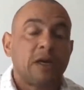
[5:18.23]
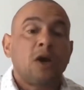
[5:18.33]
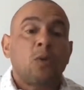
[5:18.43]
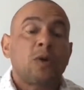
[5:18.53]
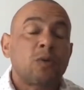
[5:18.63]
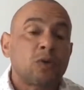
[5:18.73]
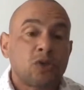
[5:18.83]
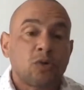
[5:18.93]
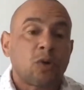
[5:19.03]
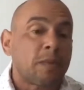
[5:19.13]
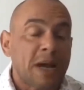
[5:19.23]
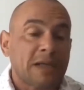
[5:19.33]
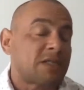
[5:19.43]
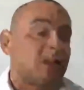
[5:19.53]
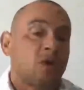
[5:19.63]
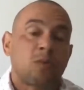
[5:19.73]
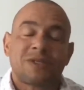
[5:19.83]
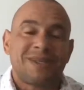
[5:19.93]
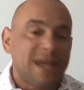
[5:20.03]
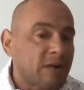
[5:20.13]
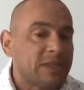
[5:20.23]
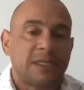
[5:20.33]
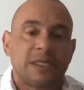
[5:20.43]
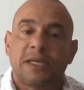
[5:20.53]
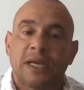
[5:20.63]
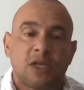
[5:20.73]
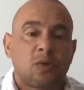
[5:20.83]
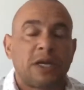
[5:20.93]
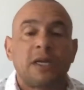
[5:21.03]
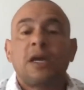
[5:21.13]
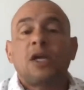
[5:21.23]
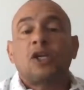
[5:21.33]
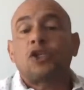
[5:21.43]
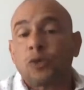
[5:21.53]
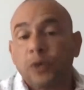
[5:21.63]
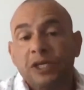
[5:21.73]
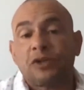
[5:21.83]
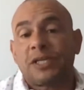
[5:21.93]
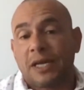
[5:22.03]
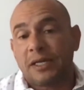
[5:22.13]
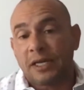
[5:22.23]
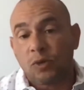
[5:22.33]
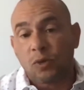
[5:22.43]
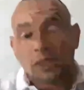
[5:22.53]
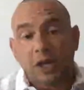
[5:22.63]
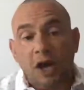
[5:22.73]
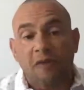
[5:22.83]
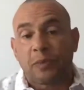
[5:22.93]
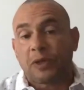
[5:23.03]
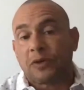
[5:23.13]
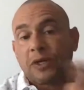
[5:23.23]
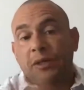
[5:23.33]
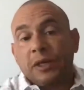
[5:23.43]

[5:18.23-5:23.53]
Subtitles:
we will do our best and almost guarantee get you in during your 10-day cooling off period.